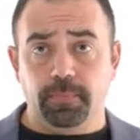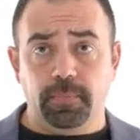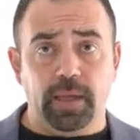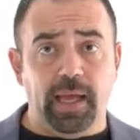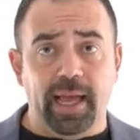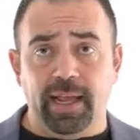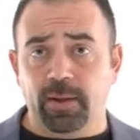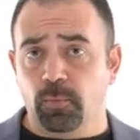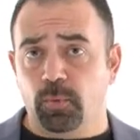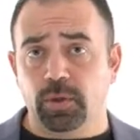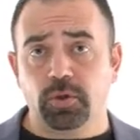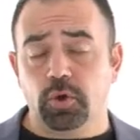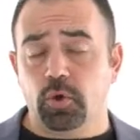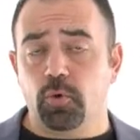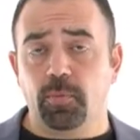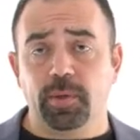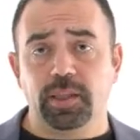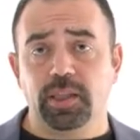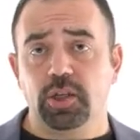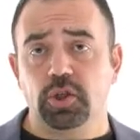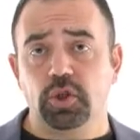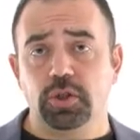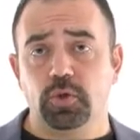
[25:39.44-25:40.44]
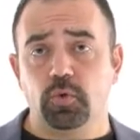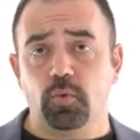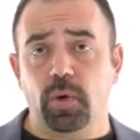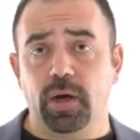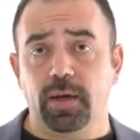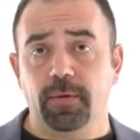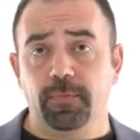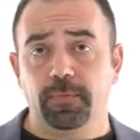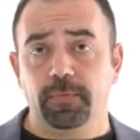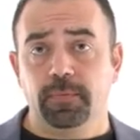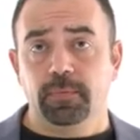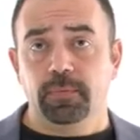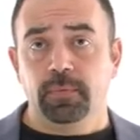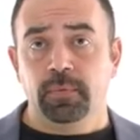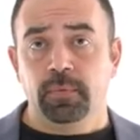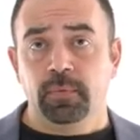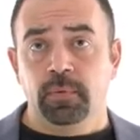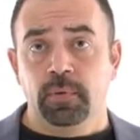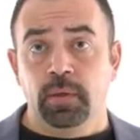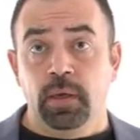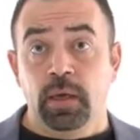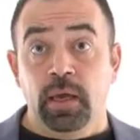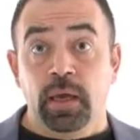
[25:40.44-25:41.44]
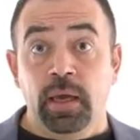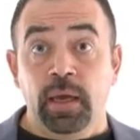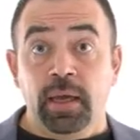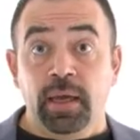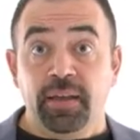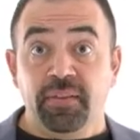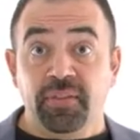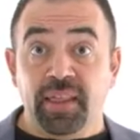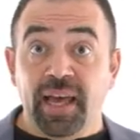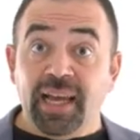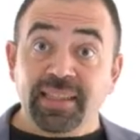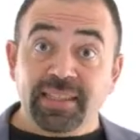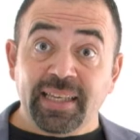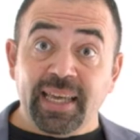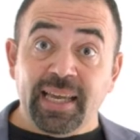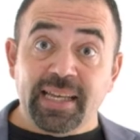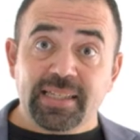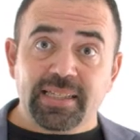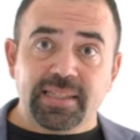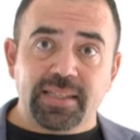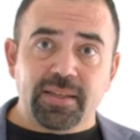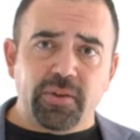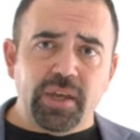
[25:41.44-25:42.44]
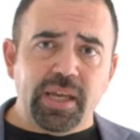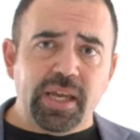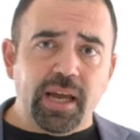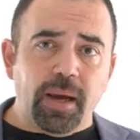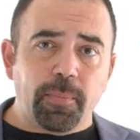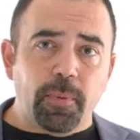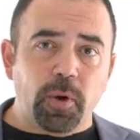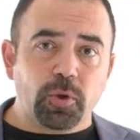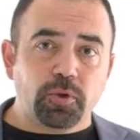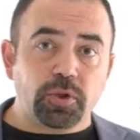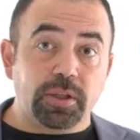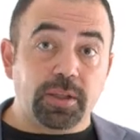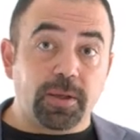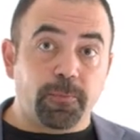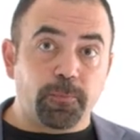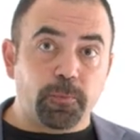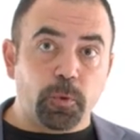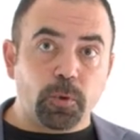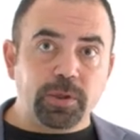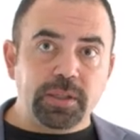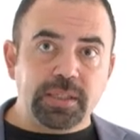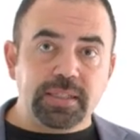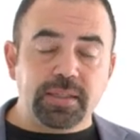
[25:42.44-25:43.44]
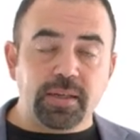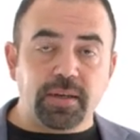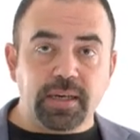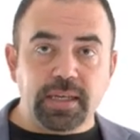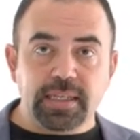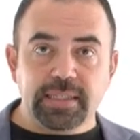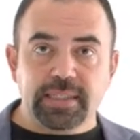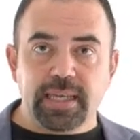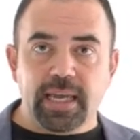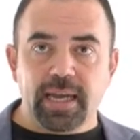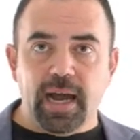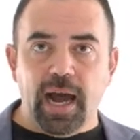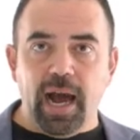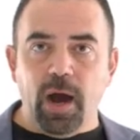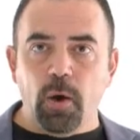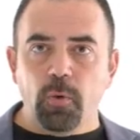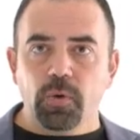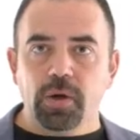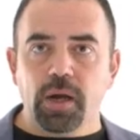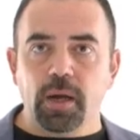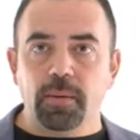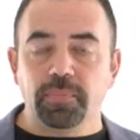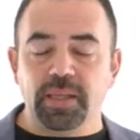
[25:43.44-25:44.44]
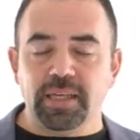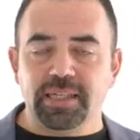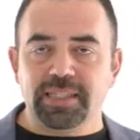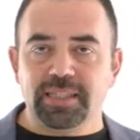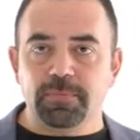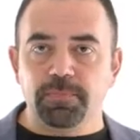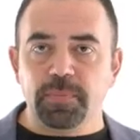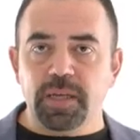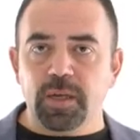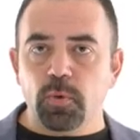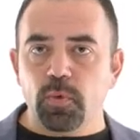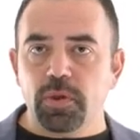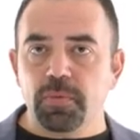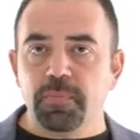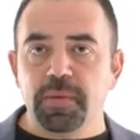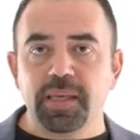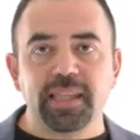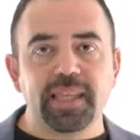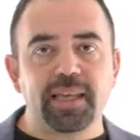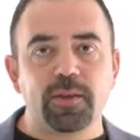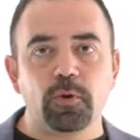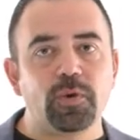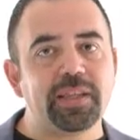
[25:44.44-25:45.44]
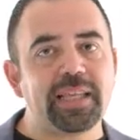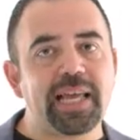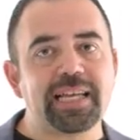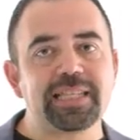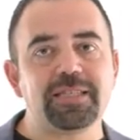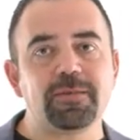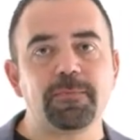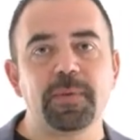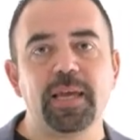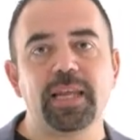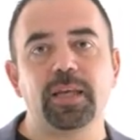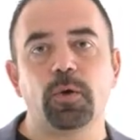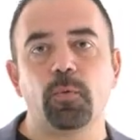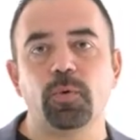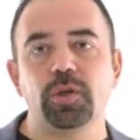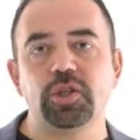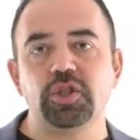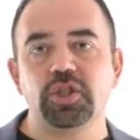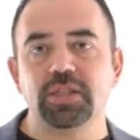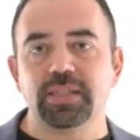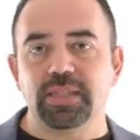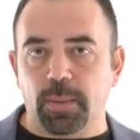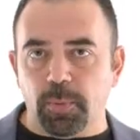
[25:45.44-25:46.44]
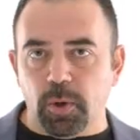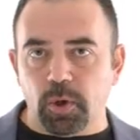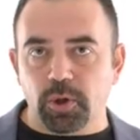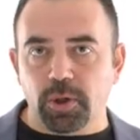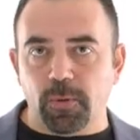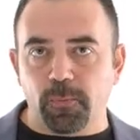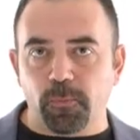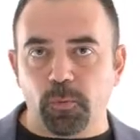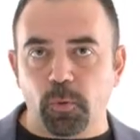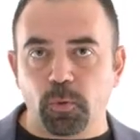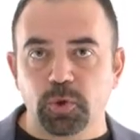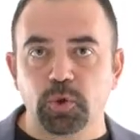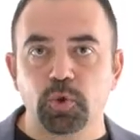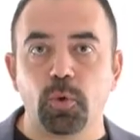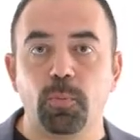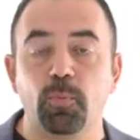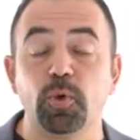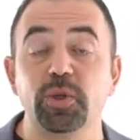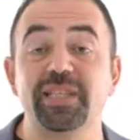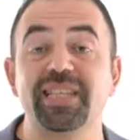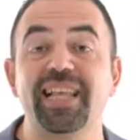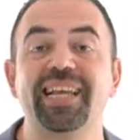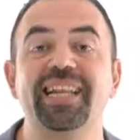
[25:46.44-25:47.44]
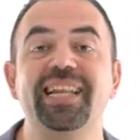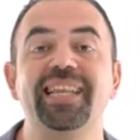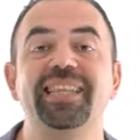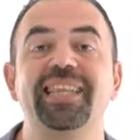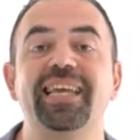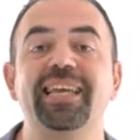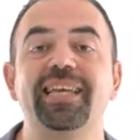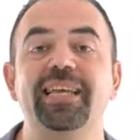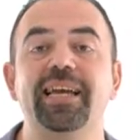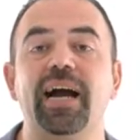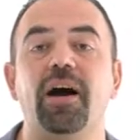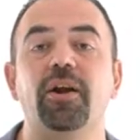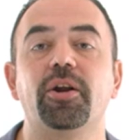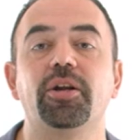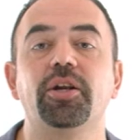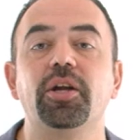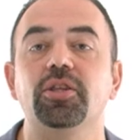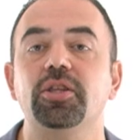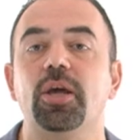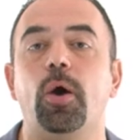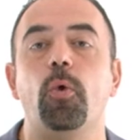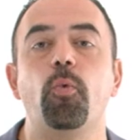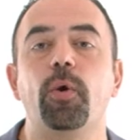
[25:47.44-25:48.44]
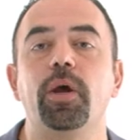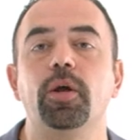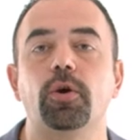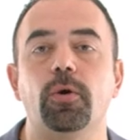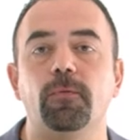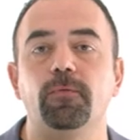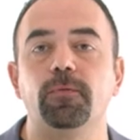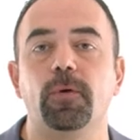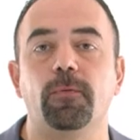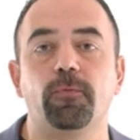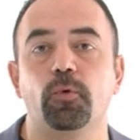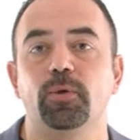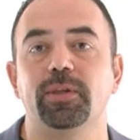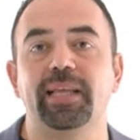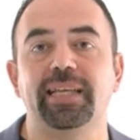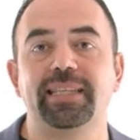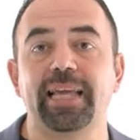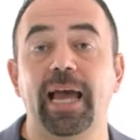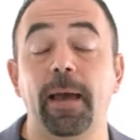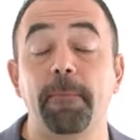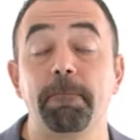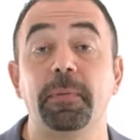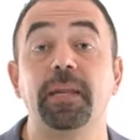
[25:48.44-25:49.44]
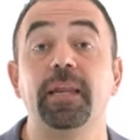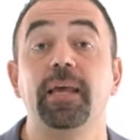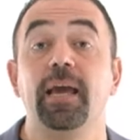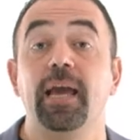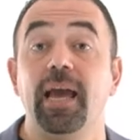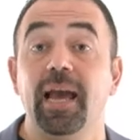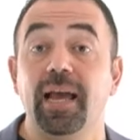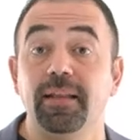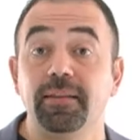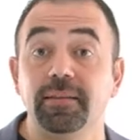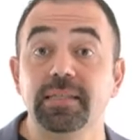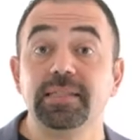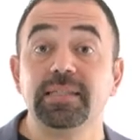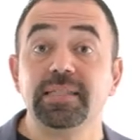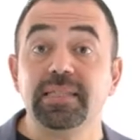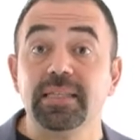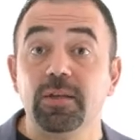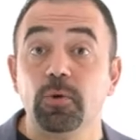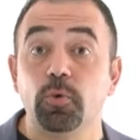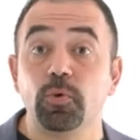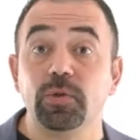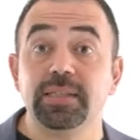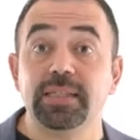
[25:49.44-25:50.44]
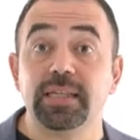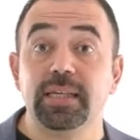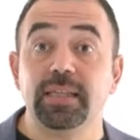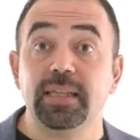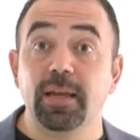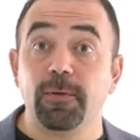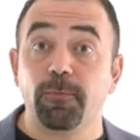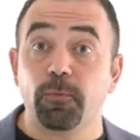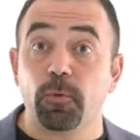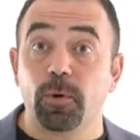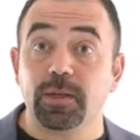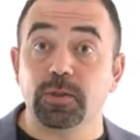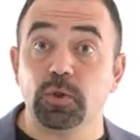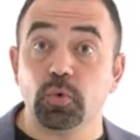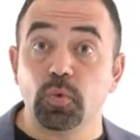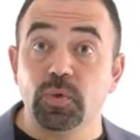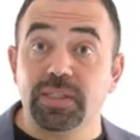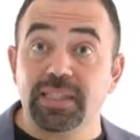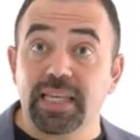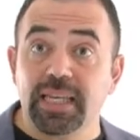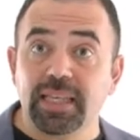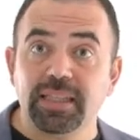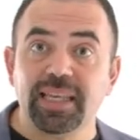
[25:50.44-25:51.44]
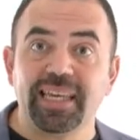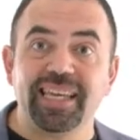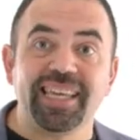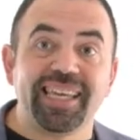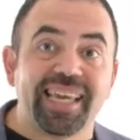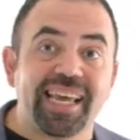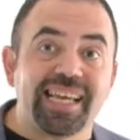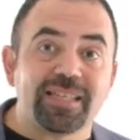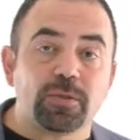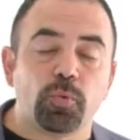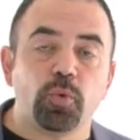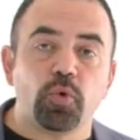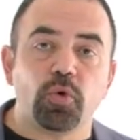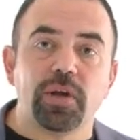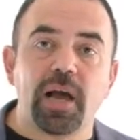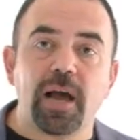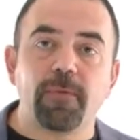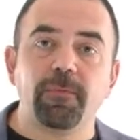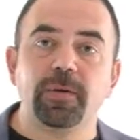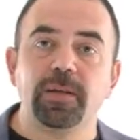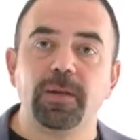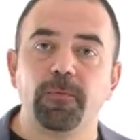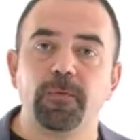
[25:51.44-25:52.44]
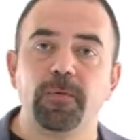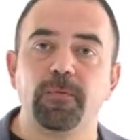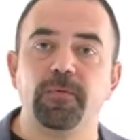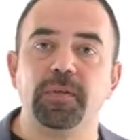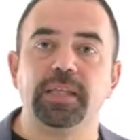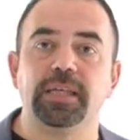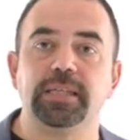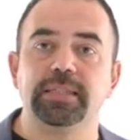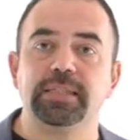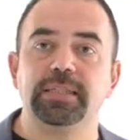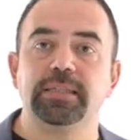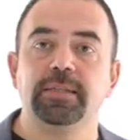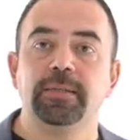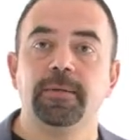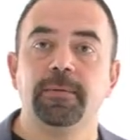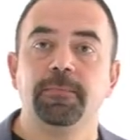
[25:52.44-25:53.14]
And what documentations you have. In that case, think about it. The fraudster, he say, how come they speak with me, they don't ask me any questions about the fraud, so most likely they are not aware of the fraud that happened. And this is a good signal for us to send in case we don't have enough evidence.